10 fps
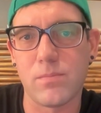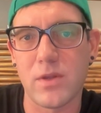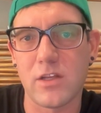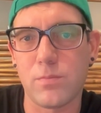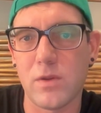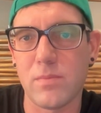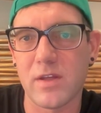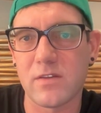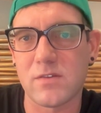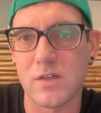
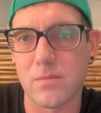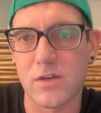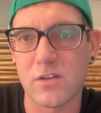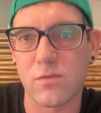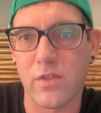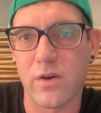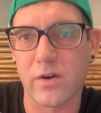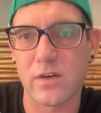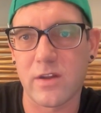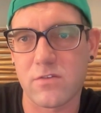PHP-based CMS with an
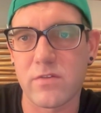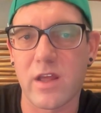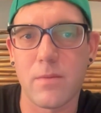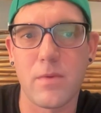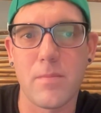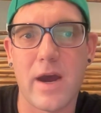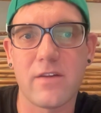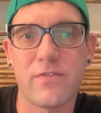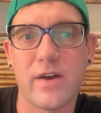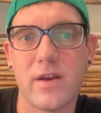architecture that can be
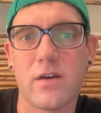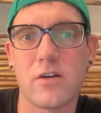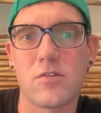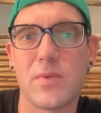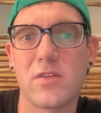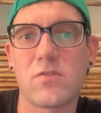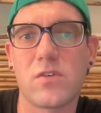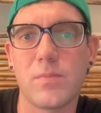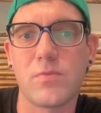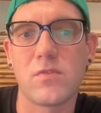modified and customized
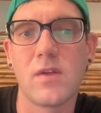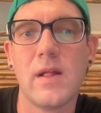scripts.